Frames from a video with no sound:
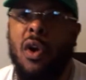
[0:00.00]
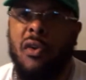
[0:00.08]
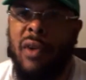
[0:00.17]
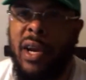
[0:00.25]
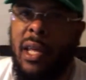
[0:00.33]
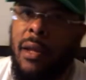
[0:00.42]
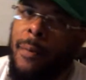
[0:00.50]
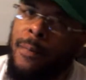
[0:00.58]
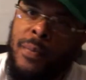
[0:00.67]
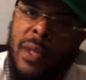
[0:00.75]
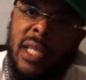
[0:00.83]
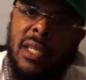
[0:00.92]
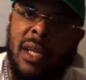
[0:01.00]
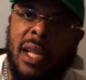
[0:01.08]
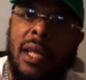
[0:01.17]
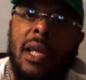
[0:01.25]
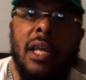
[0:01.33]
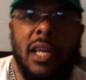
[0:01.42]
her already, it's
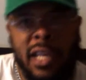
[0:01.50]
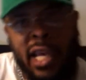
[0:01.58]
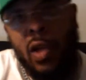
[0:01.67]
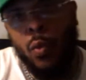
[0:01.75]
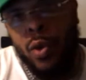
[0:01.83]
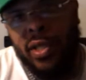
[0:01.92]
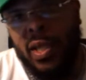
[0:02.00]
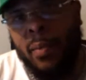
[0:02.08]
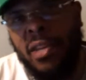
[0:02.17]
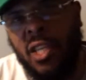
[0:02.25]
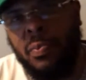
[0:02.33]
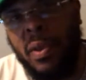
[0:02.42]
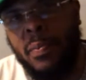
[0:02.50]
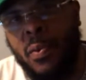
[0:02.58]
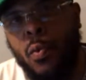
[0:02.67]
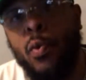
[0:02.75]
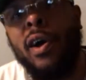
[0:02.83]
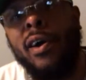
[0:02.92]
gonna get with some of these
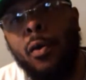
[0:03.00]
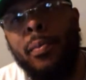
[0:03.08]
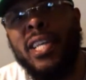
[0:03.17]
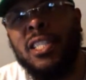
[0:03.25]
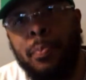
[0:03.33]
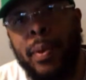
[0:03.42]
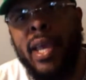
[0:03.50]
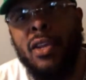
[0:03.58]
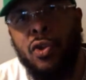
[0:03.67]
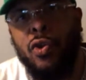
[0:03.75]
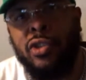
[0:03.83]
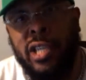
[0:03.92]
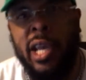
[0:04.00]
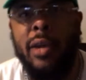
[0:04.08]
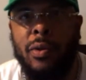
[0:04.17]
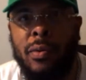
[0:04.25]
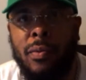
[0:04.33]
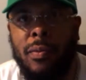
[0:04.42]
people will help expand your
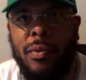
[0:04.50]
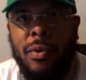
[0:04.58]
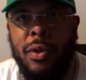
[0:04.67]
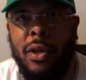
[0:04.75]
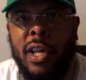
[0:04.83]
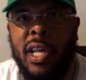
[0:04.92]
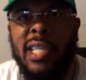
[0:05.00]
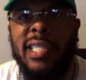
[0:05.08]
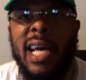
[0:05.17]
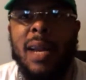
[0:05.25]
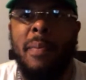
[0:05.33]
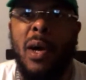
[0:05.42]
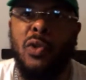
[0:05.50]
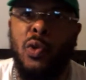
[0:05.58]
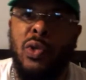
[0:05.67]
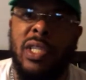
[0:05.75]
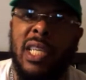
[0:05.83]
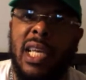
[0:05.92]
channel. It's not about
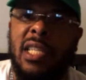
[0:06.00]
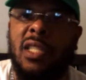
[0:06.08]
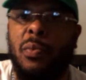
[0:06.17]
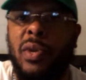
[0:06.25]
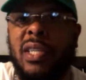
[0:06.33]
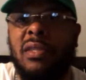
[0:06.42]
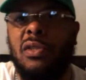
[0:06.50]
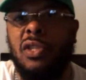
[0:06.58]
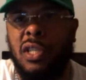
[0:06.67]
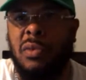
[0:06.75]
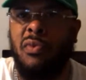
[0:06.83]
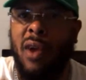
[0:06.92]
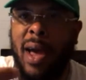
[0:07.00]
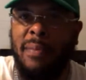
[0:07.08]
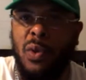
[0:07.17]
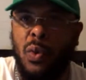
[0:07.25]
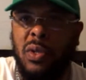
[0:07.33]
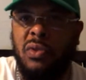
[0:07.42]
you just getting someone to
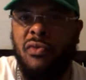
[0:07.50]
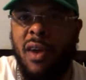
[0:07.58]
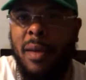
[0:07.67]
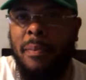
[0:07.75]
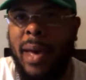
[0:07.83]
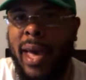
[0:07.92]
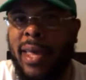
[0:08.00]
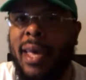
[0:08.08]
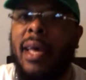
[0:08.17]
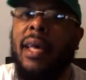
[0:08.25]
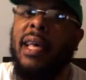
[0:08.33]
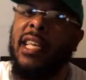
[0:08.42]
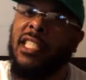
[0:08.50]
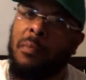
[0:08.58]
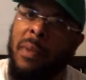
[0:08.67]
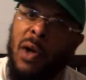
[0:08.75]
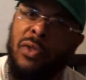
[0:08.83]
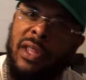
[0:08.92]
subscribe to and subscribe back. It's
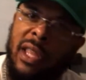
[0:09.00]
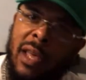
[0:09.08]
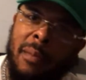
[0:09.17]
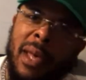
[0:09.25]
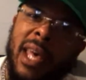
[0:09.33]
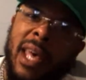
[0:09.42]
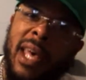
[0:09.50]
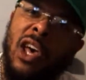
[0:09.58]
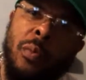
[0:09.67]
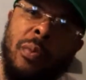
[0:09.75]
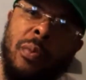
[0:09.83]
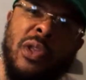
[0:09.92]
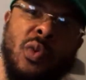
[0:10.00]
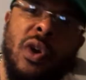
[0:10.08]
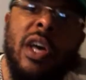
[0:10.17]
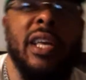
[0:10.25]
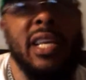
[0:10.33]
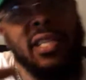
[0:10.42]
about them helping you
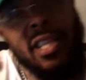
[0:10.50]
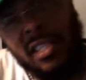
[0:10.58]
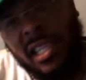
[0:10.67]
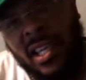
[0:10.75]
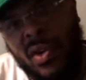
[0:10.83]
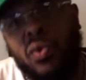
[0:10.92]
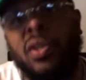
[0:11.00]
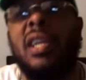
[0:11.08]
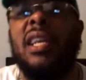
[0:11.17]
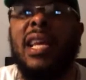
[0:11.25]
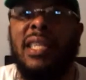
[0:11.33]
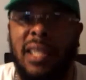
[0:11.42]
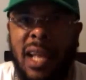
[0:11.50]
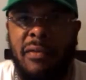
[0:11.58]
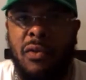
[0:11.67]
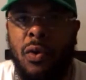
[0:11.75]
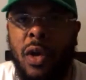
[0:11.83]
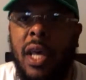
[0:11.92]
get your channel to the next
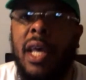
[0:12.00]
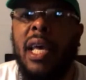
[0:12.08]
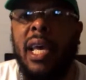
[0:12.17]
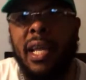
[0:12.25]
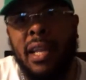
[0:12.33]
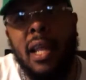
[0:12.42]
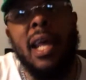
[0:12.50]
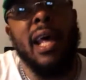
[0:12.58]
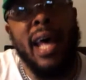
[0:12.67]
level. And